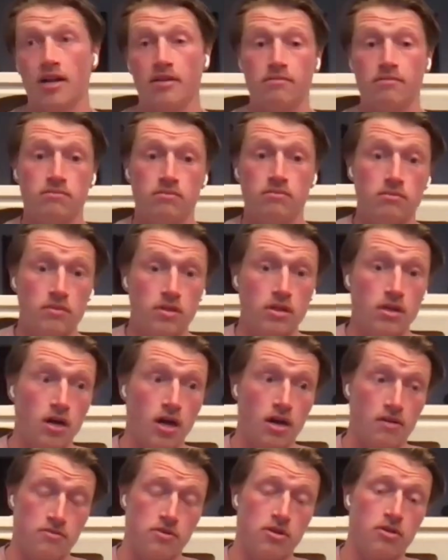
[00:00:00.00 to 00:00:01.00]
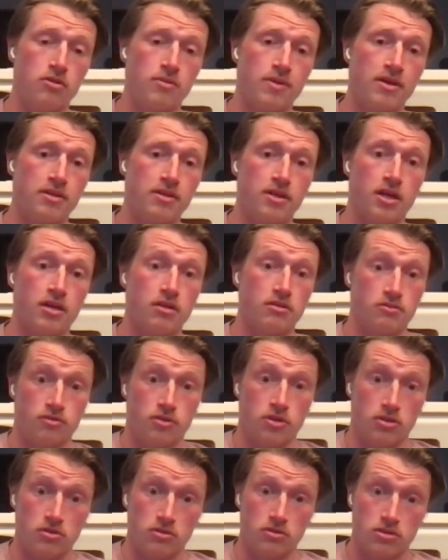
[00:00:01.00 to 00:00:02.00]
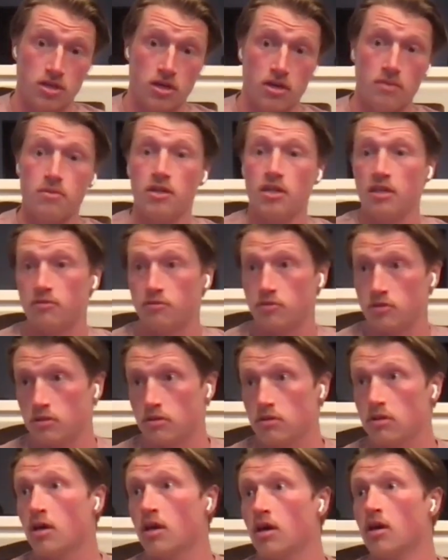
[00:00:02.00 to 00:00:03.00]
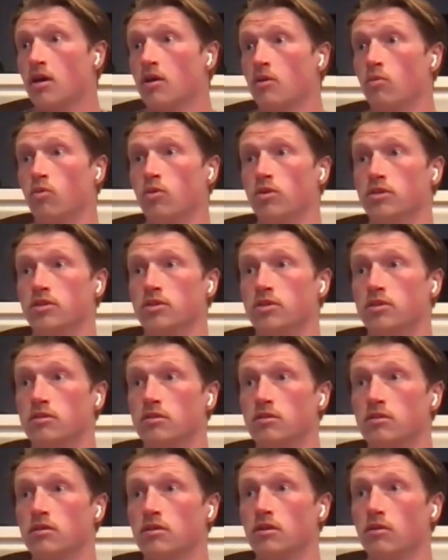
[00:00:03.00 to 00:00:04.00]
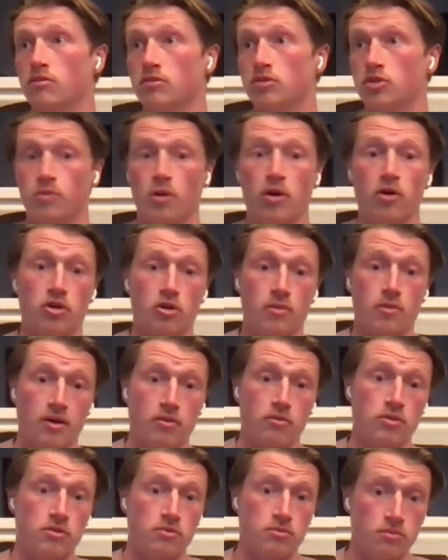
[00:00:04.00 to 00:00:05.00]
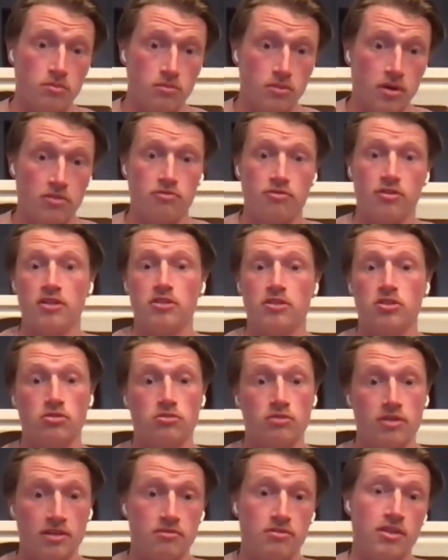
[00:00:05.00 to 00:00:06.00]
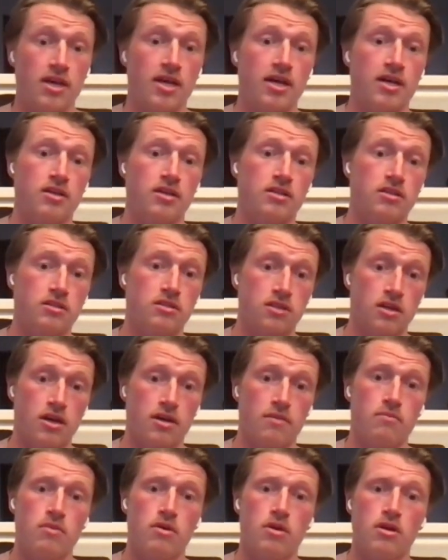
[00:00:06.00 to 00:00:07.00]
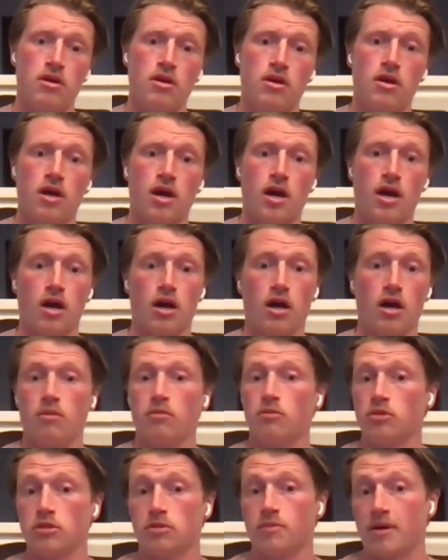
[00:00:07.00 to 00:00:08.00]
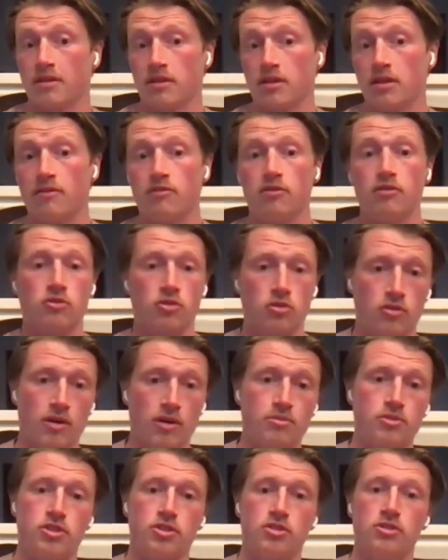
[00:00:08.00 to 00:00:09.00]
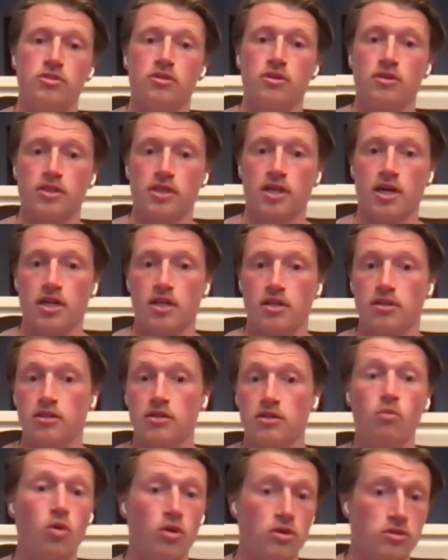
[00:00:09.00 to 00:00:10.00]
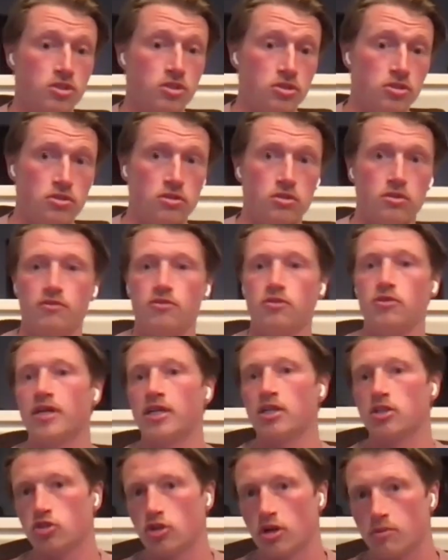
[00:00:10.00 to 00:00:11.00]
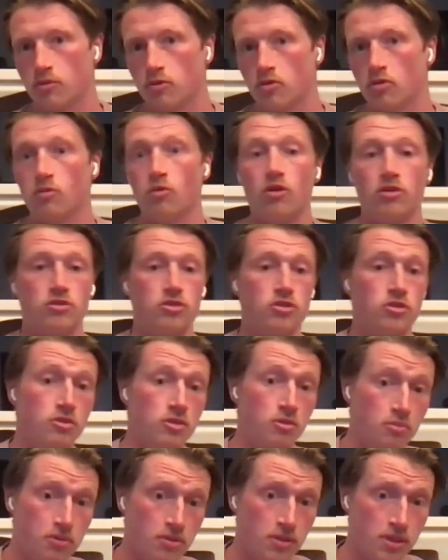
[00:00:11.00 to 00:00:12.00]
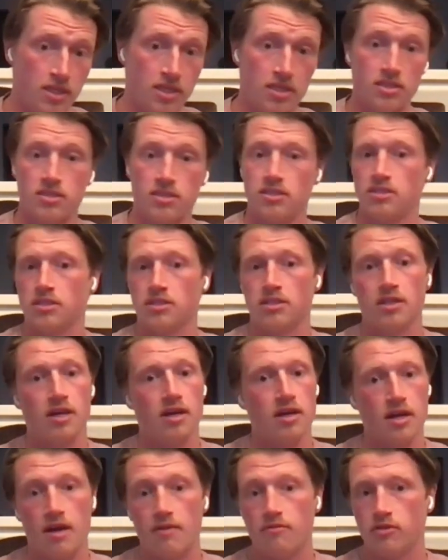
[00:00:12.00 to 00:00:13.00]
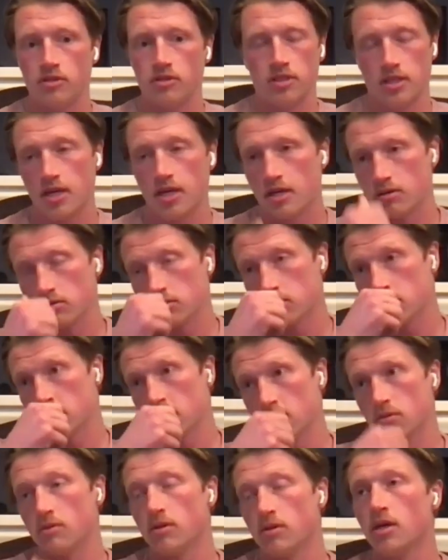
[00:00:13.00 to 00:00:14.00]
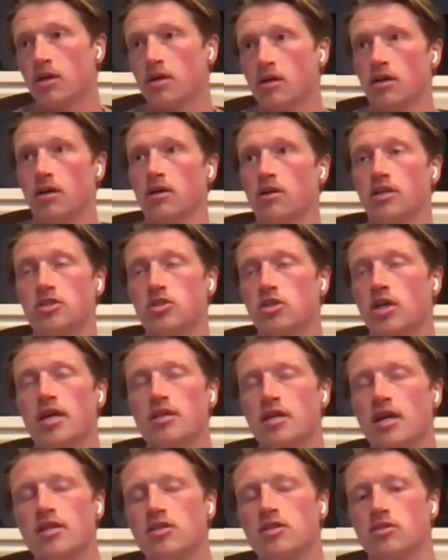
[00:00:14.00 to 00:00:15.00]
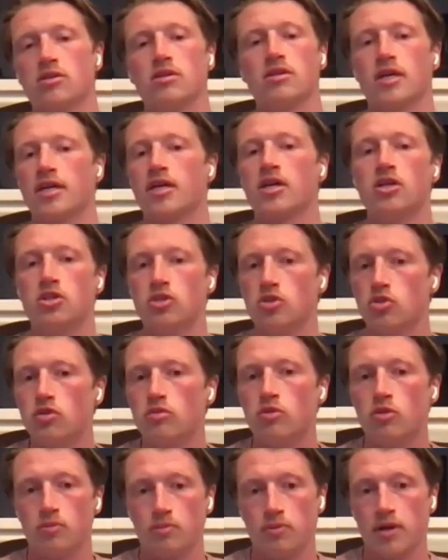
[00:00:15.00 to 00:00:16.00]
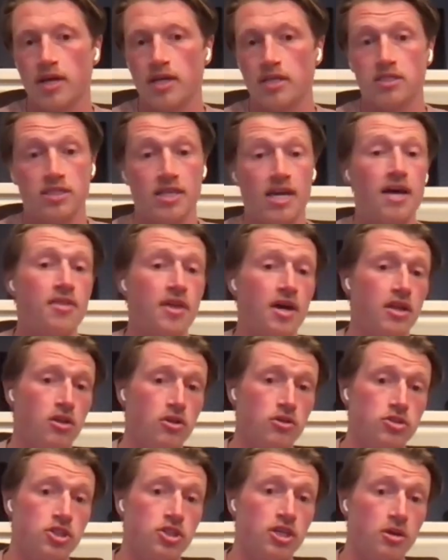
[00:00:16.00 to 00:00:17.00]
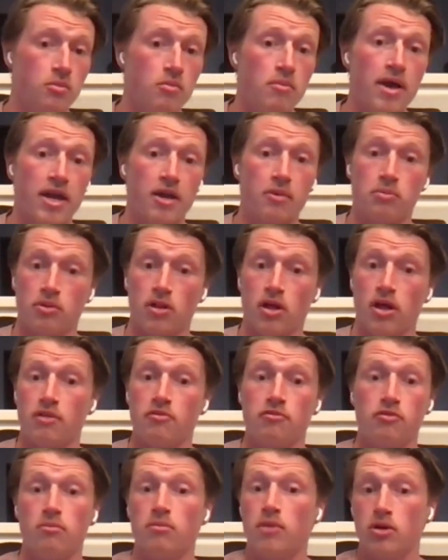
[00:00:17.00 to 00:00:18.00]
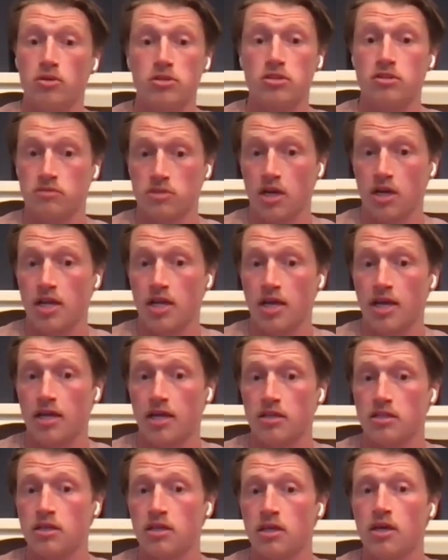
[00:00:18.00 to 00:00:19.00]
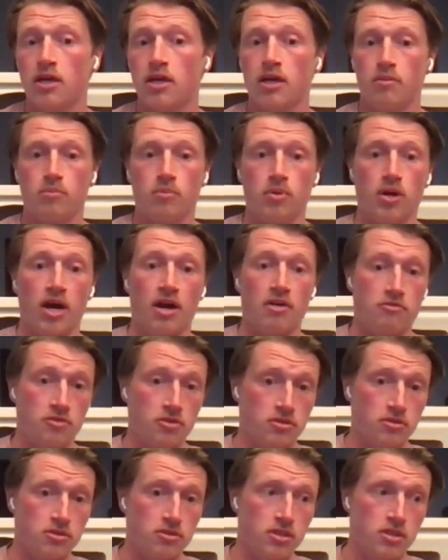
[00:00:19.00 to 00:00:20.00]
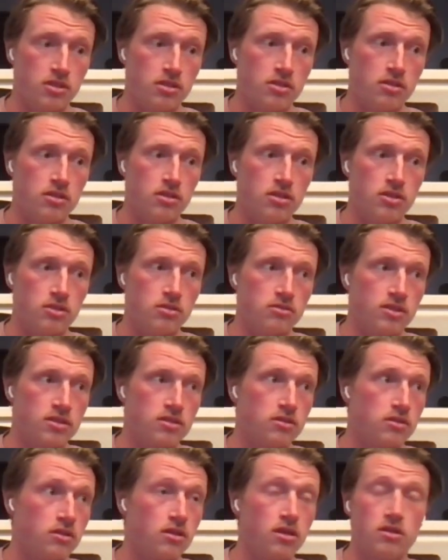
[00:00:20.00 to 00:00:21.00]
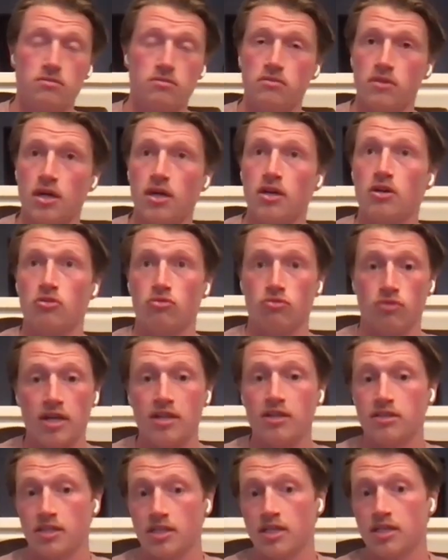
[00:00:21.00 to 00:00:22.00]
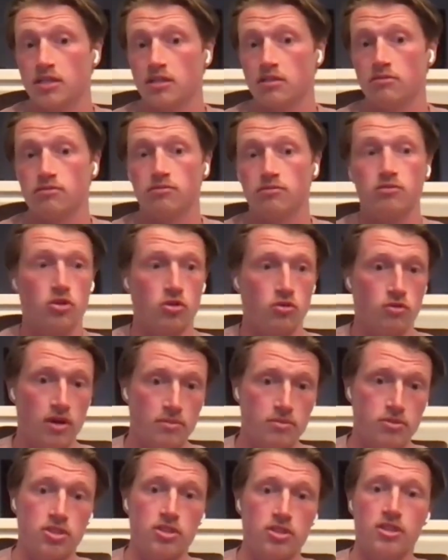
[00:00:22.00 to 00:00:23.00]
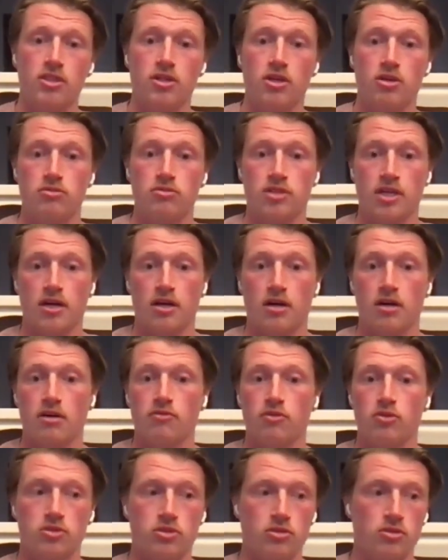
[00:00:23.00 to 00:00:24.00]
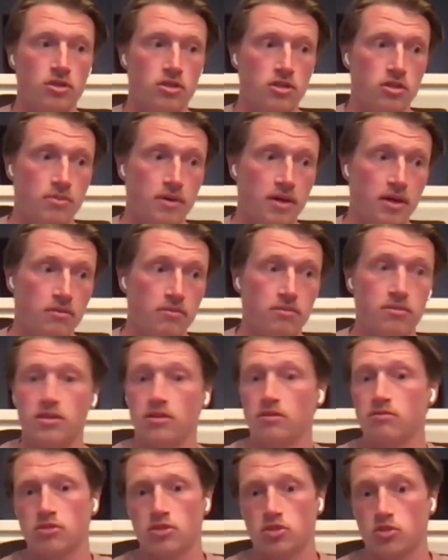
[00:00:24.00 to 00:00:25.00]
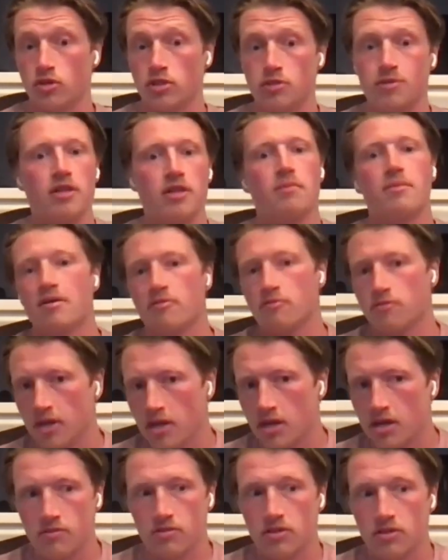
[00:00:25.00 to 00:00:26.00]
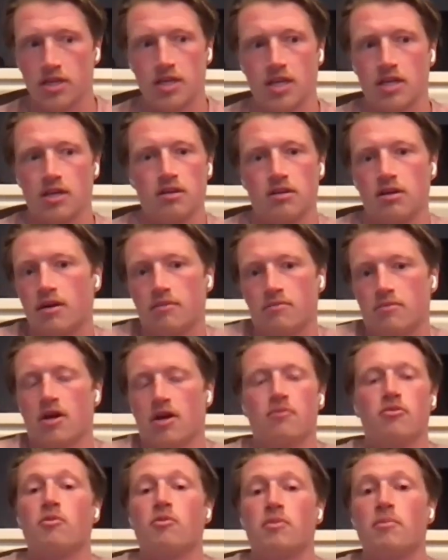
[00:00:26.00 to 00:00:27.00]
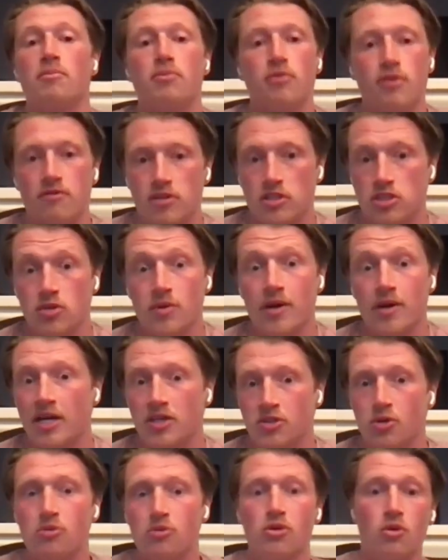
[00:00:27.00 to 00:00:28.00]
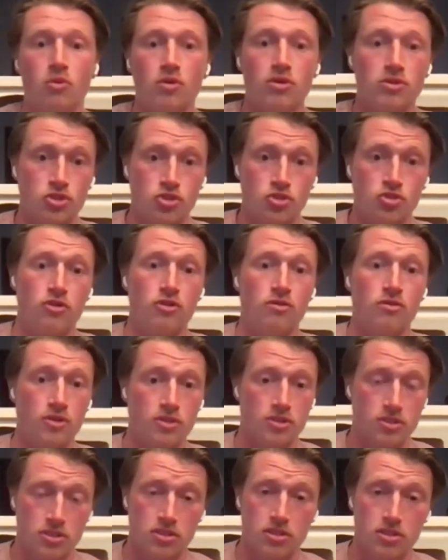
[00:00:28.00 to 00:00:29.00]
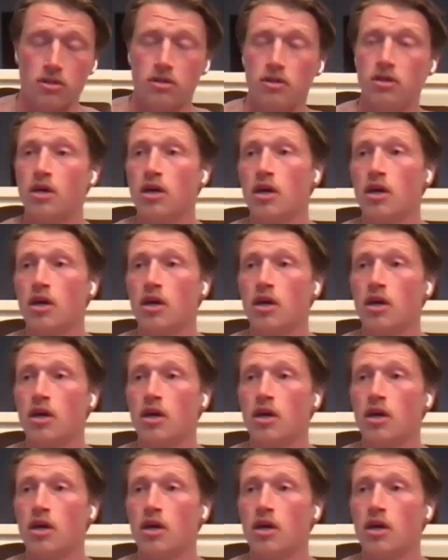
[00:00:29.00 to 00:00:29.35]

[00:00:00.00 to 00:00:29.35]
I I've known about the island for a long time, and even was spoke about with my friends who lived there at the time um, was about the level of corruption on the yep. island and what to do if you get in trouble and what to do with the yes. police and yep. everything else. So it's it's not like a normal place. Yeah, that logic yes. may apply for most of Thailand. Yes. But I feel that you know there's a, a great deal of corruption in Koh Tao. I've also heard yes. about you know stories about the mafia and everything. Again, I, am not privy to it. I don't know what's true and what's yep. not.